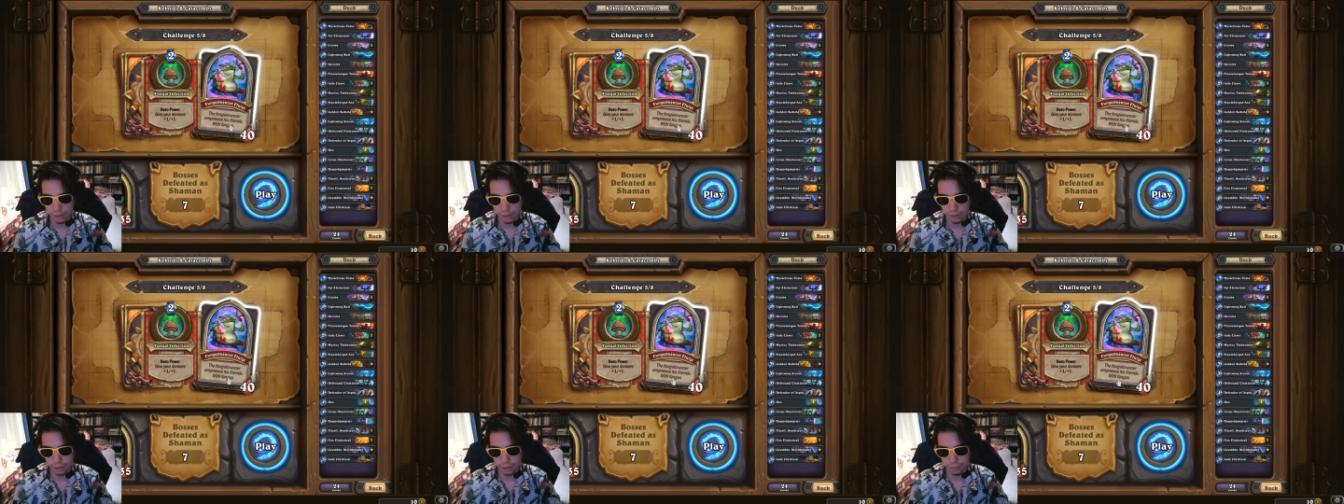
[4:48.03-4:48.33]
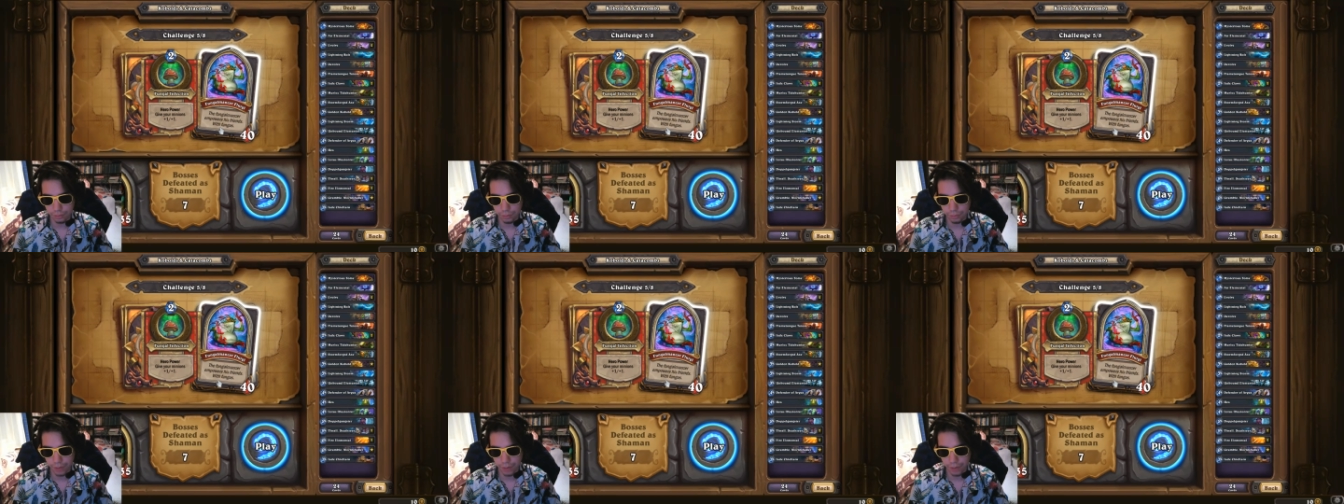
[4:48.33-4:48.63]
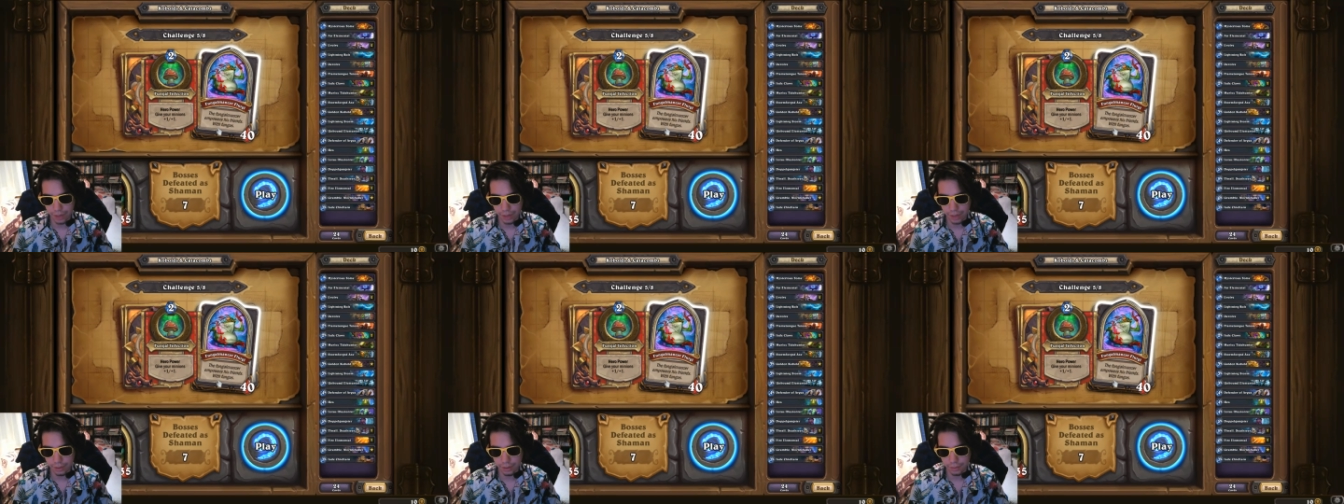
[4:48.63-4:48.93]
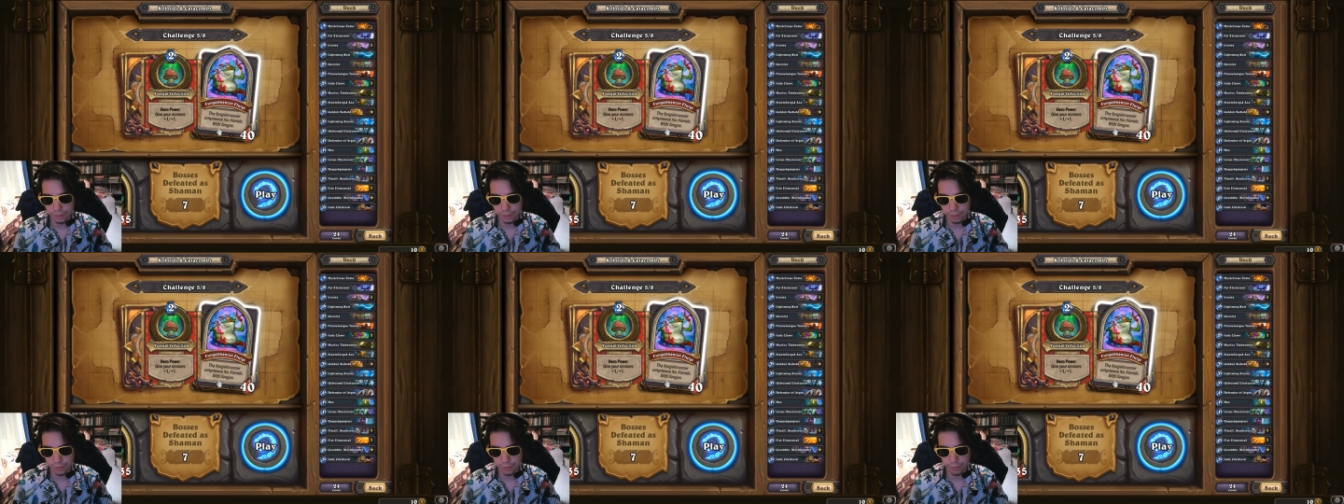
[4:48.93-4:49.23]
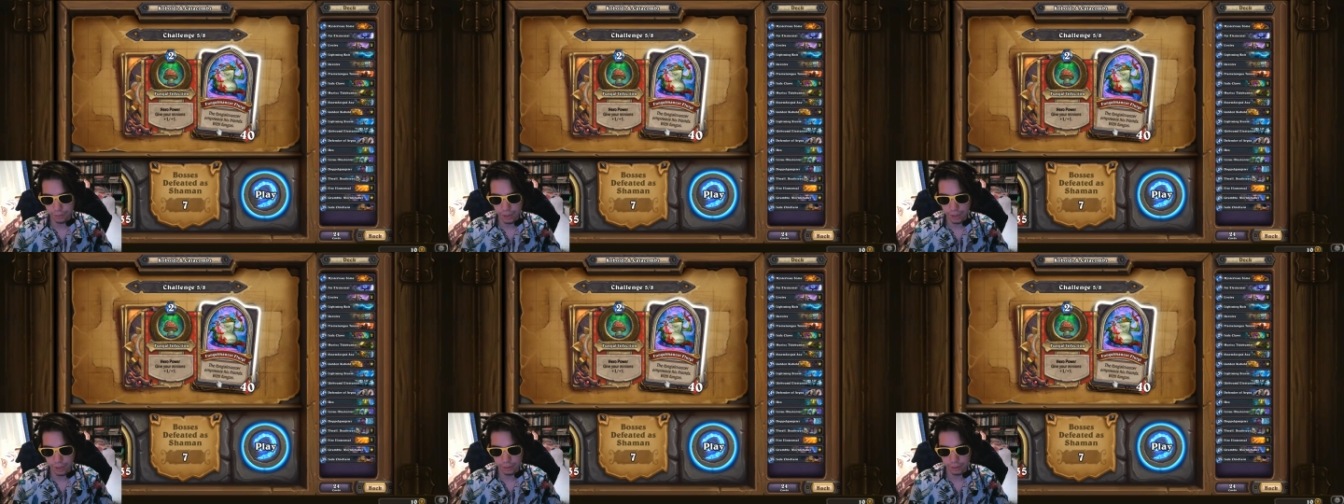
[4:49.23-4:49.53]
friends with
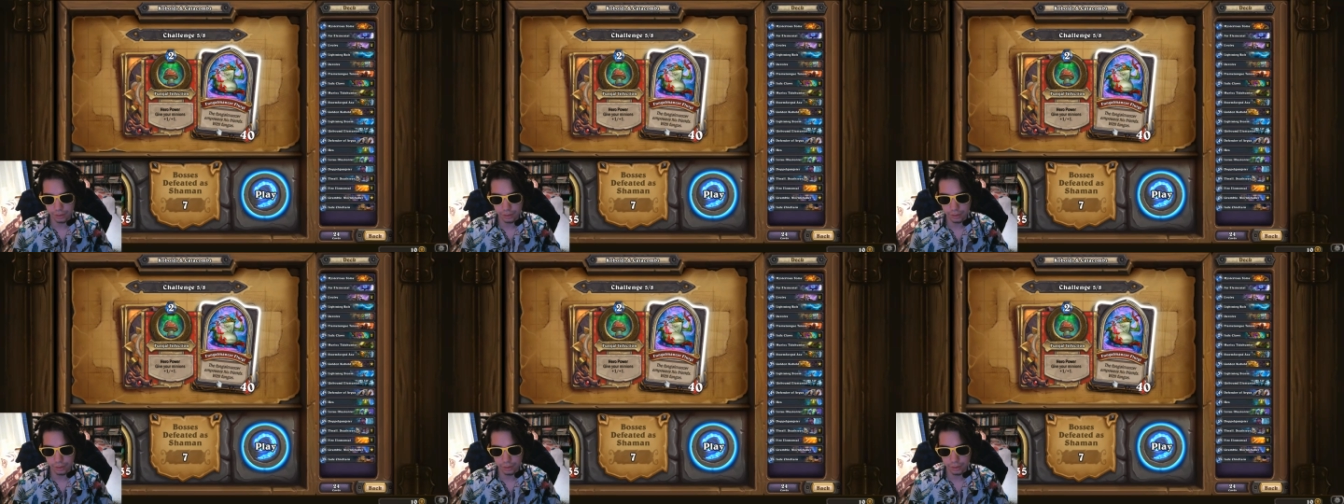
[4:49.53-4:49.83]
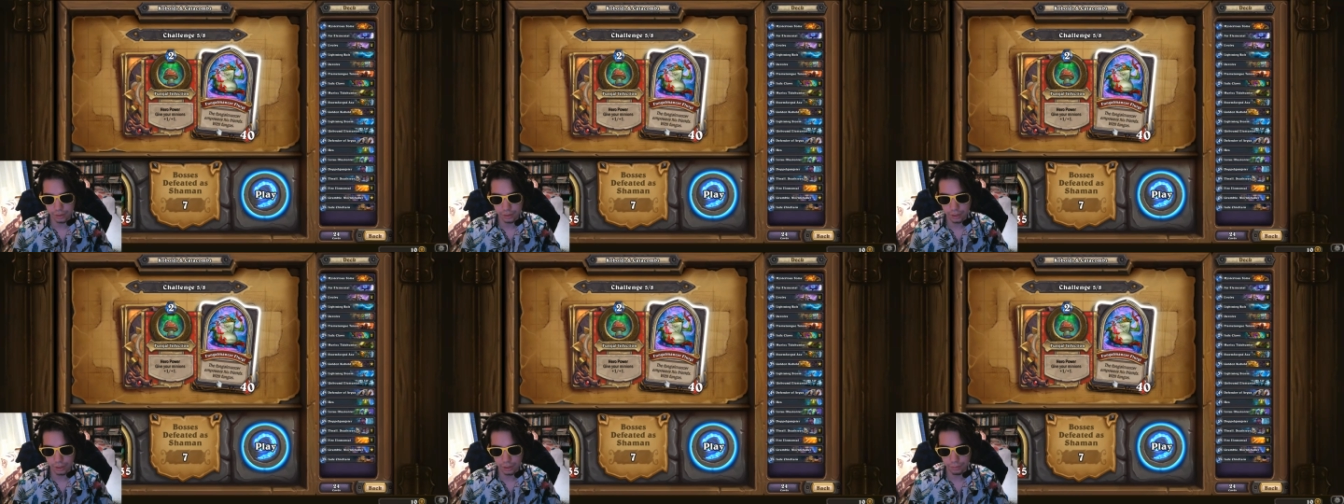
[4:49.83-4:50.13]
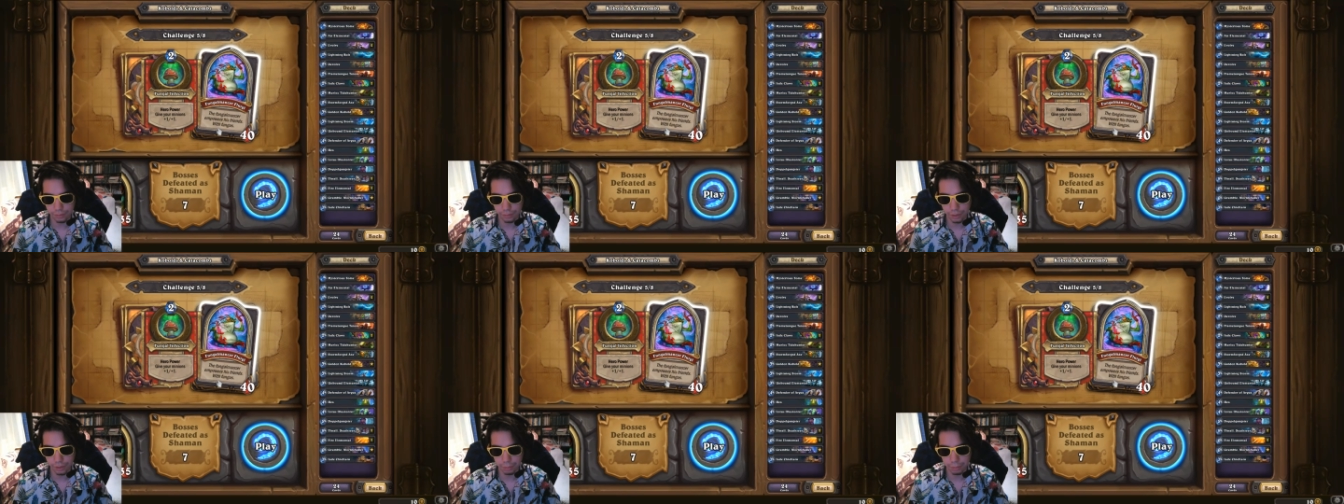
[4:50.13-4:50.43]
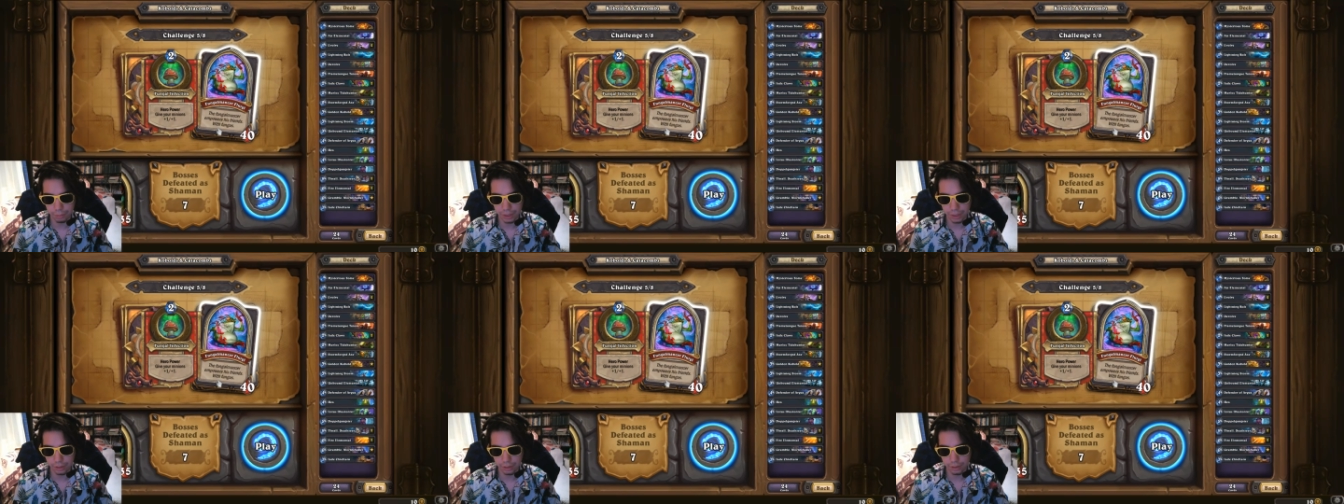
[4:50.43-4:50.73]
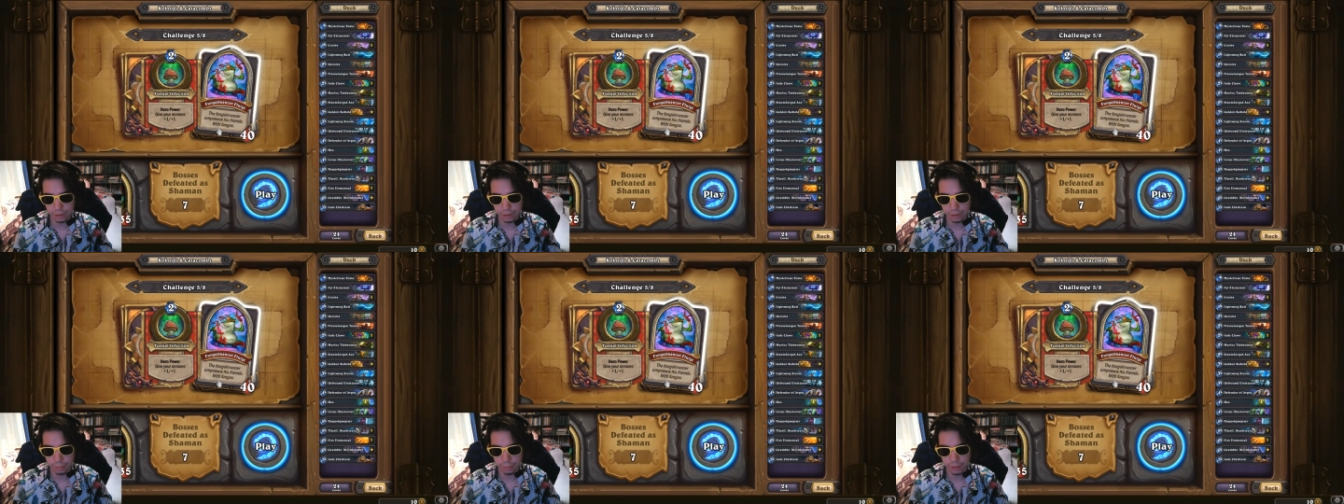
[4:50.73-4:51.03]
fungus. Give your
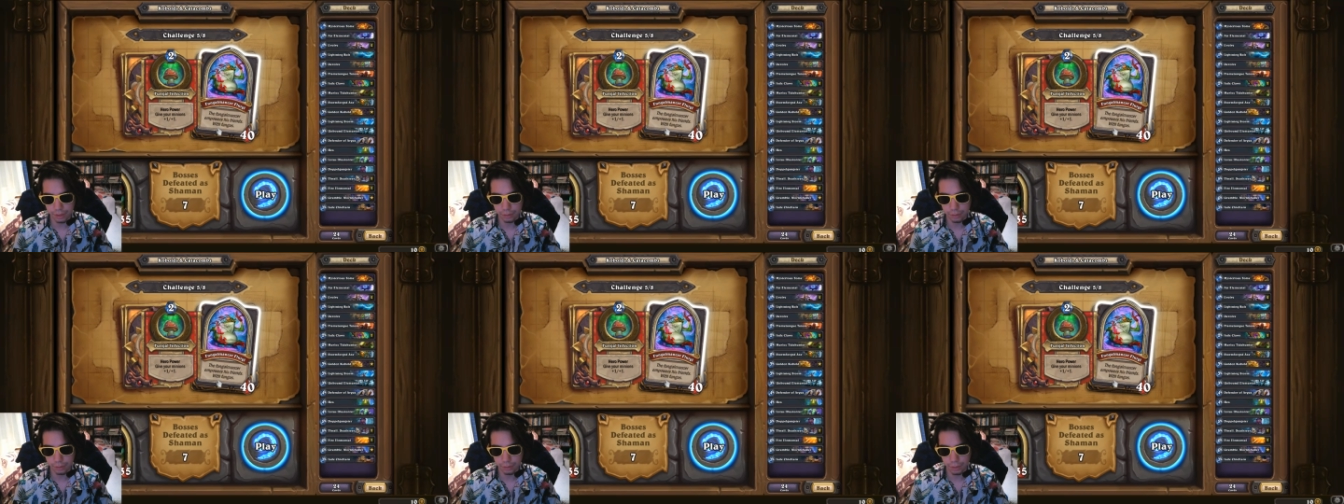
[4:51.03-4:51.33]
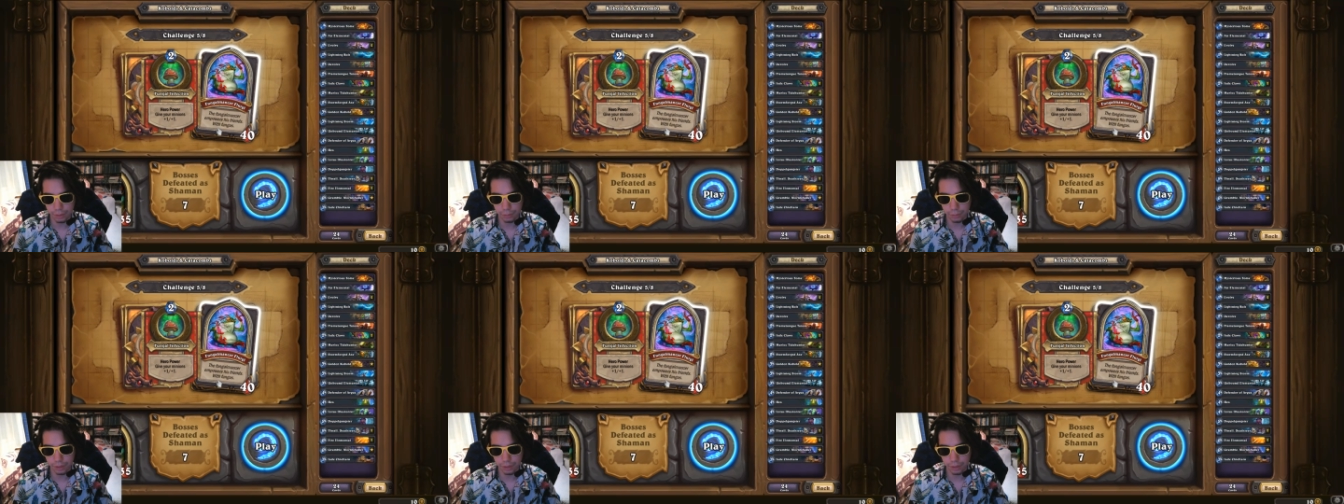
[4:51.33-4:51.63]
minions plus one one.